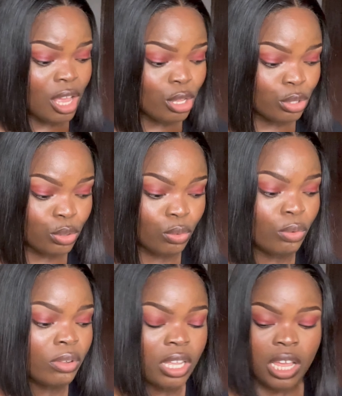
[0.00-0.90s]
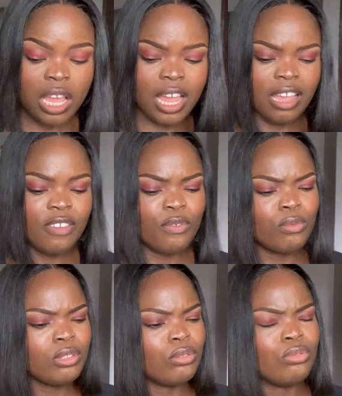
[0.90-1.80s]
So if you
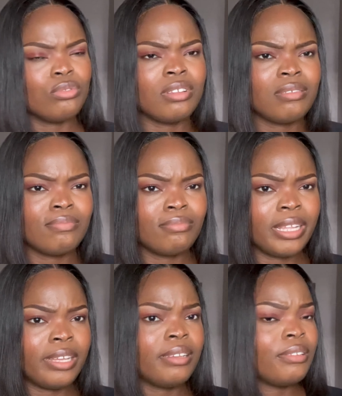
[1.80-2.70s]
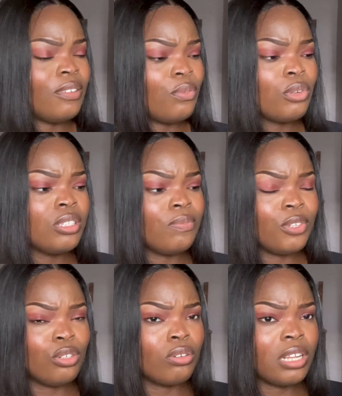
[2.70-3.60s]
want a
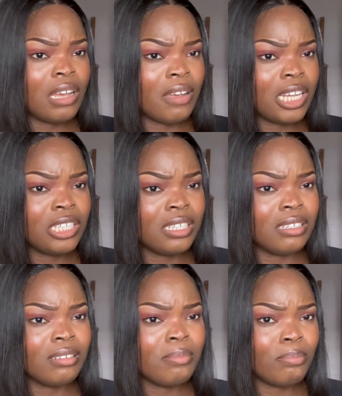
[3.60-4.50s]
video on how I actually